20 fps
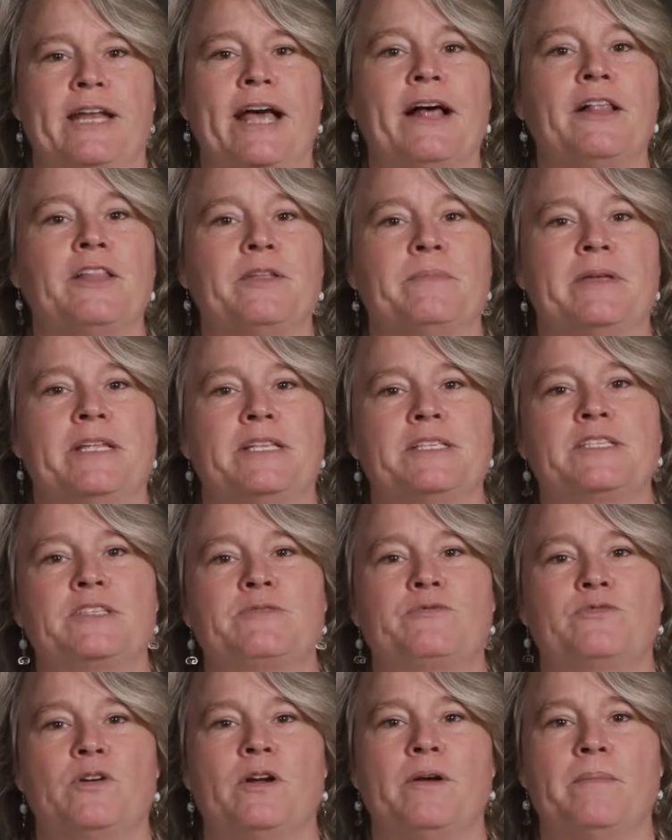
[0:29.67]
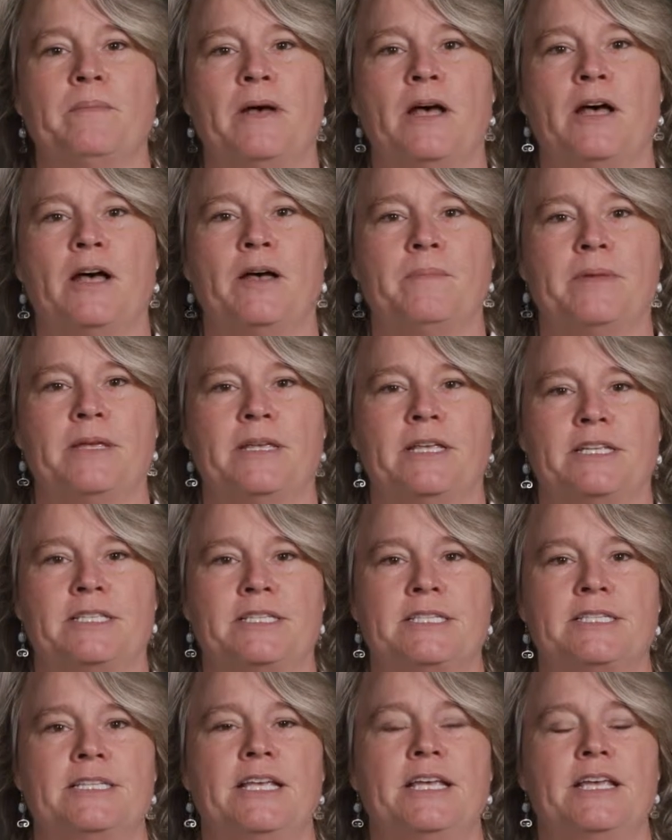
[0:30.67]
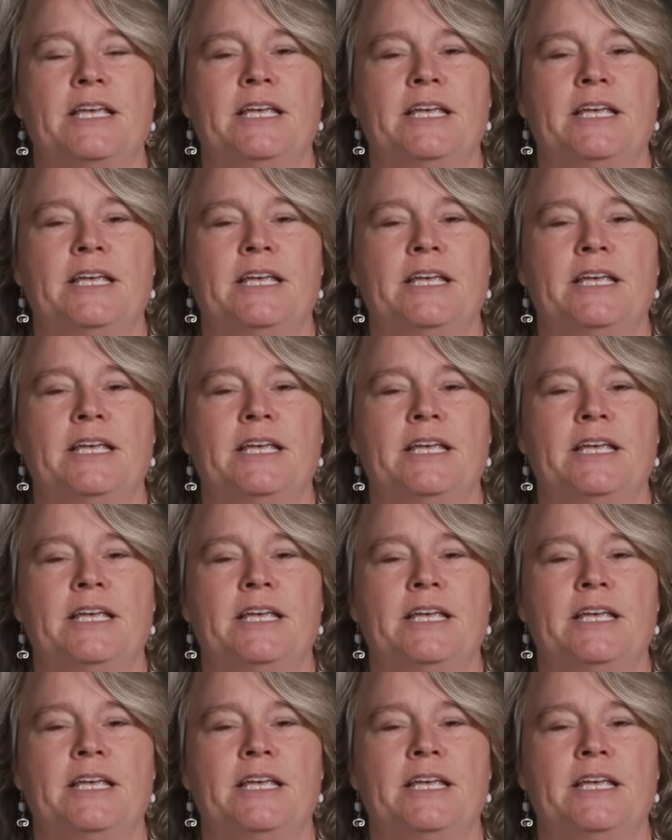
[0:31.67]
elements from its